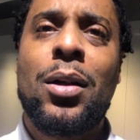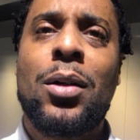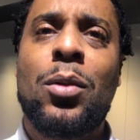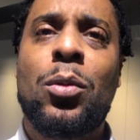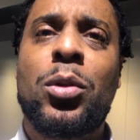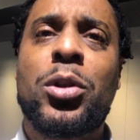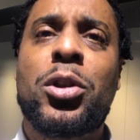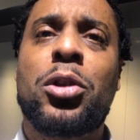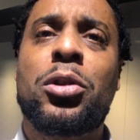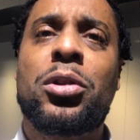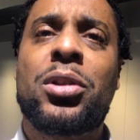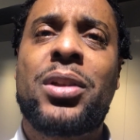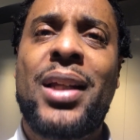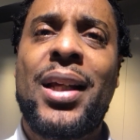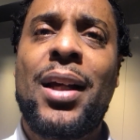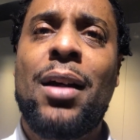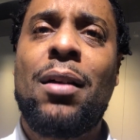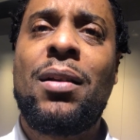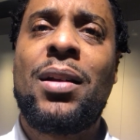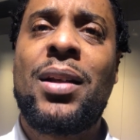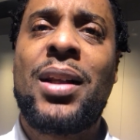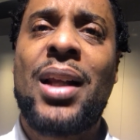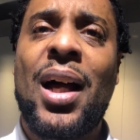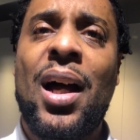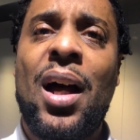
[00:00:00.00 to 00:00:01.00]
would you still
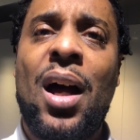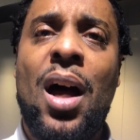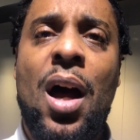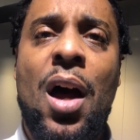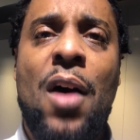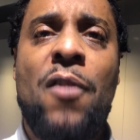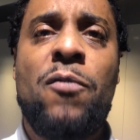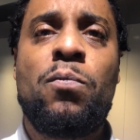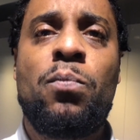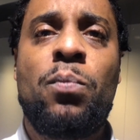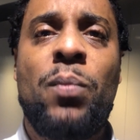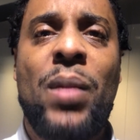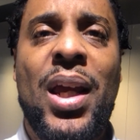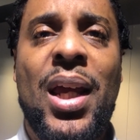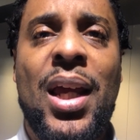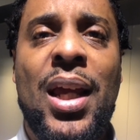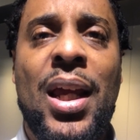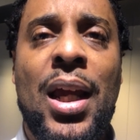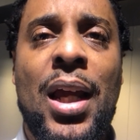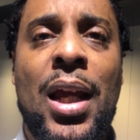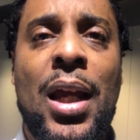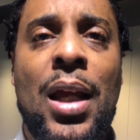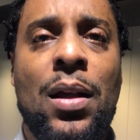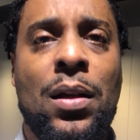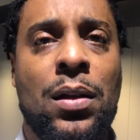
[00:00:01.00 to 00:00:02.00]
love
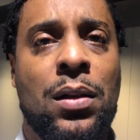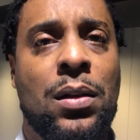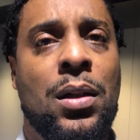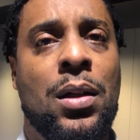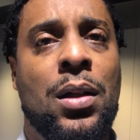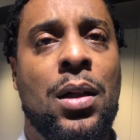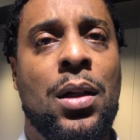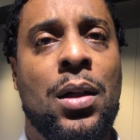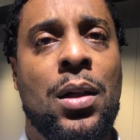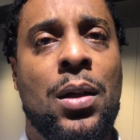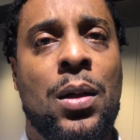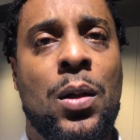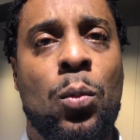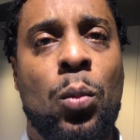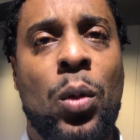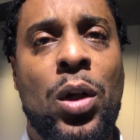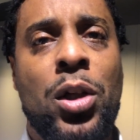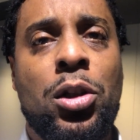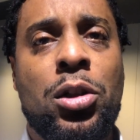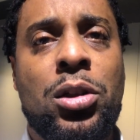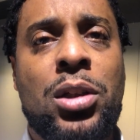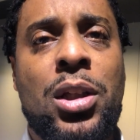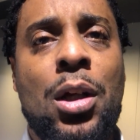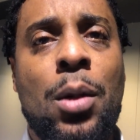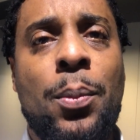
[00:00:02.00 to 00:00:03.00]
me? Would
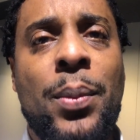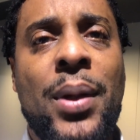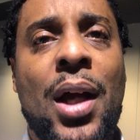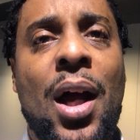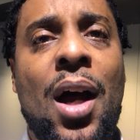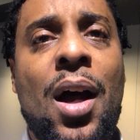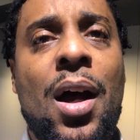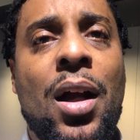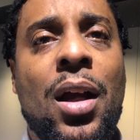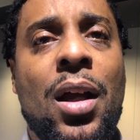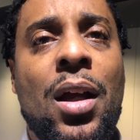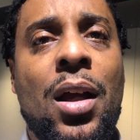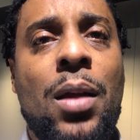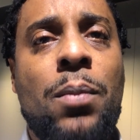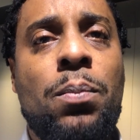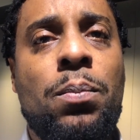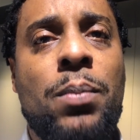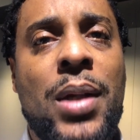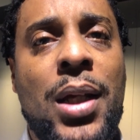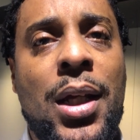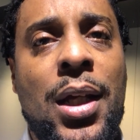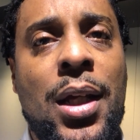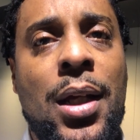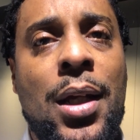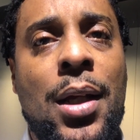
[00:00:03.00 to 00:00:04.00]
you still be hugging
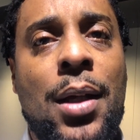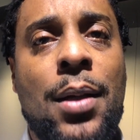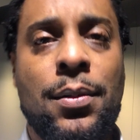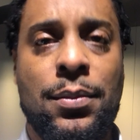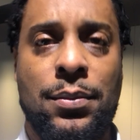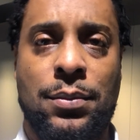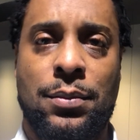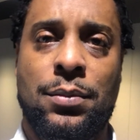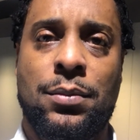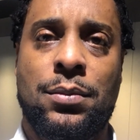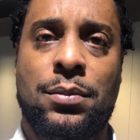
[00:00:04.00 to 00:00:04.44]
me?